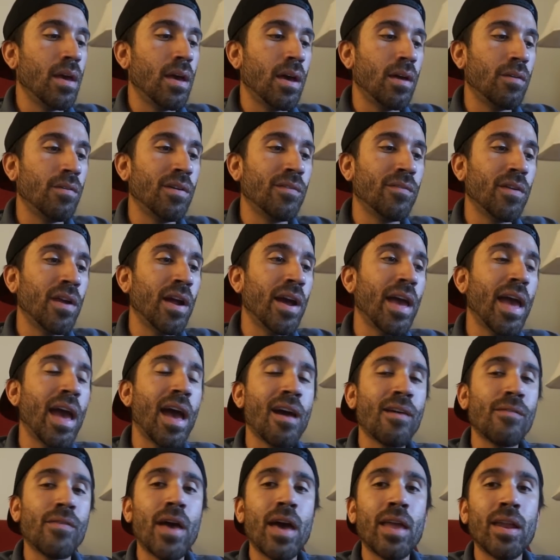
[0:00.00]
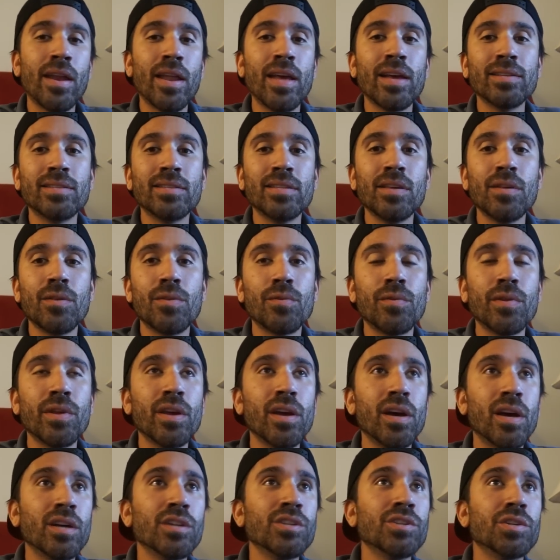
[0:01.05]
However, I have had an
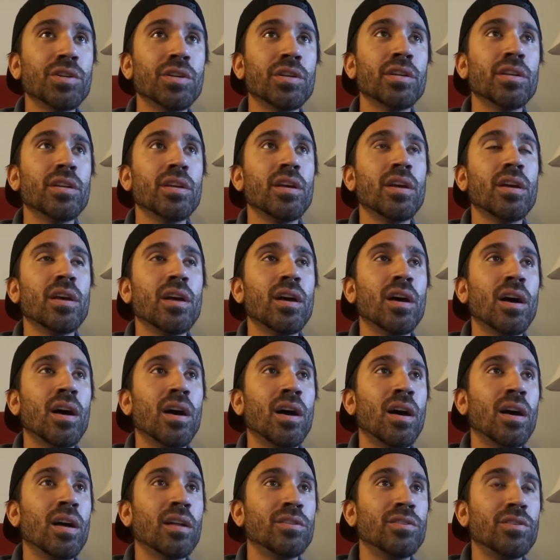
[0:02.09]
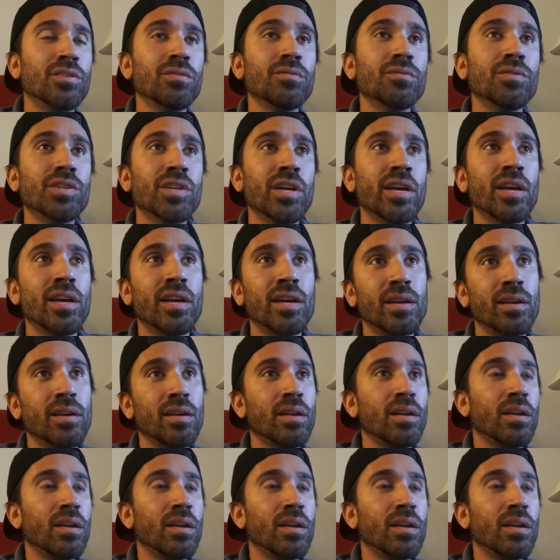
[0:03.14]
SE300 2J,